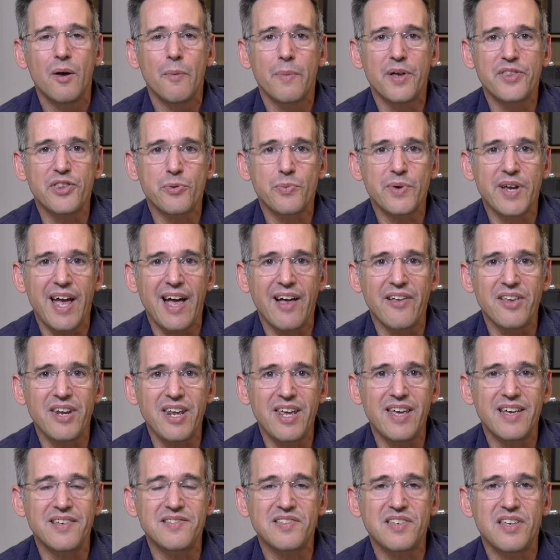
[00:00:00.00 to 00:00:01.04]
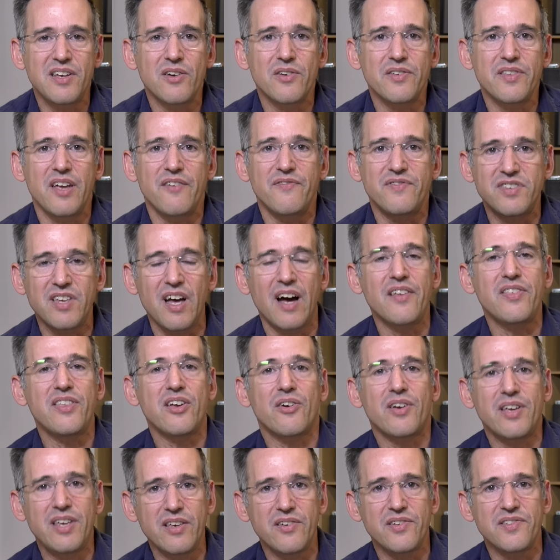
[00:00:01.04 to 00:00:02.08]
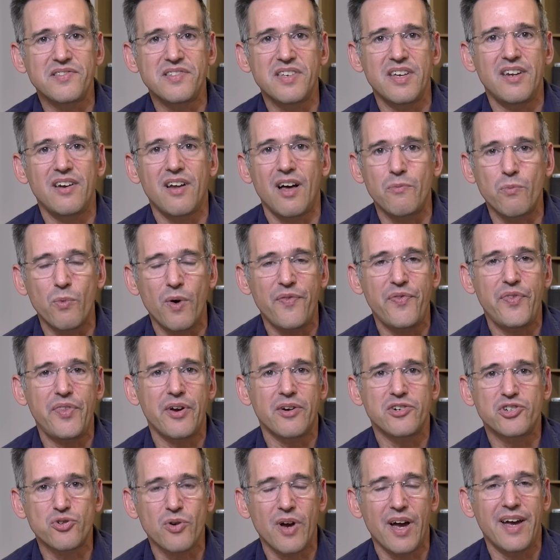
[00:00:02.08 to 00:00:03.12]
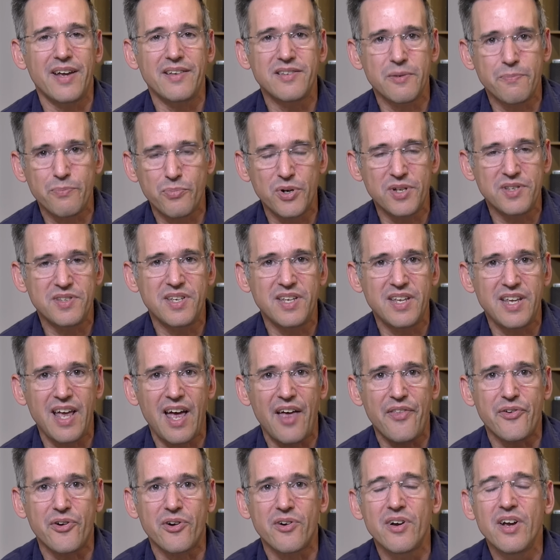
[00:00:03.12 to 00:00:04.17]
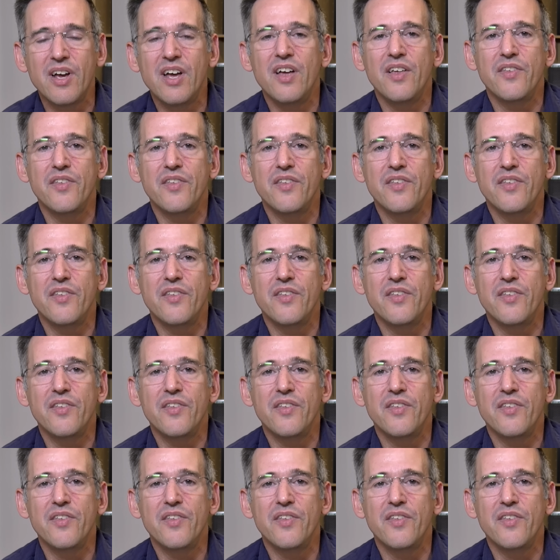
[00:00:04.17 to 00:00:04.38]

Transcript: But the reality is here, they've dug their heels in on what they're trying to put together.